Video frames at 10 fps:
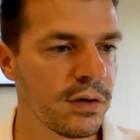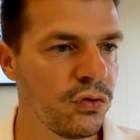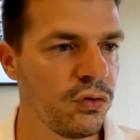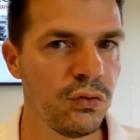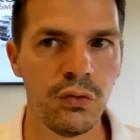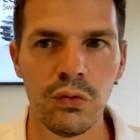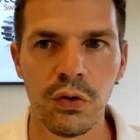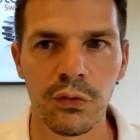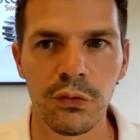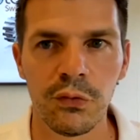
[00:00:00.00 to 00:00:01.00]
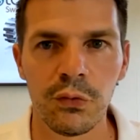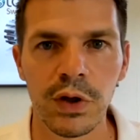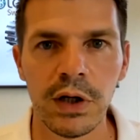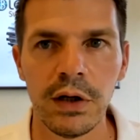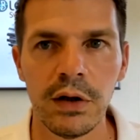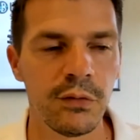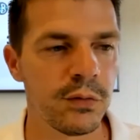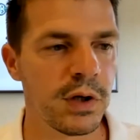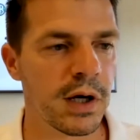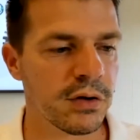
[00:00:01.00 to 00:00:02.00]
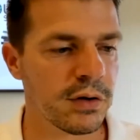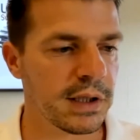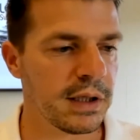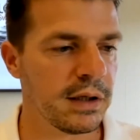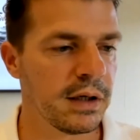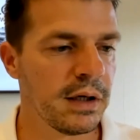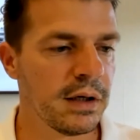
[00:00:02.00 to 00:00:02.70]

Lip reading: 2 or 3 actually.